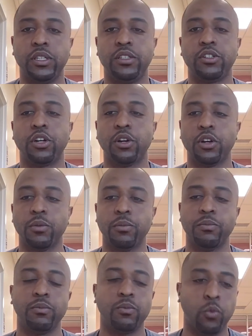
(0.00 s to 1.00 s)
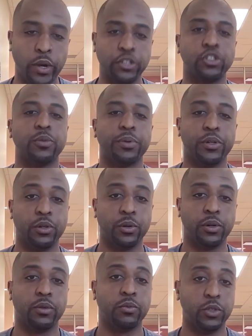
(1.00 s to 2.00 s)
The term
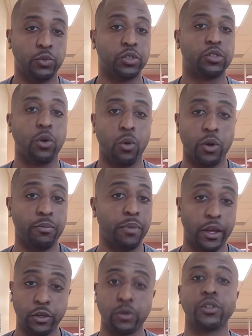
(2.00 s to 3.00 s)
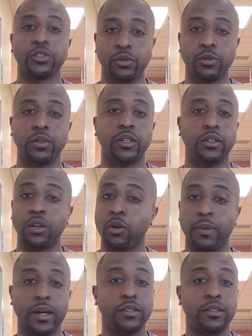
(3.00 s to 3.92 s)
Wintrapreneur, which was coined by yours truly, you can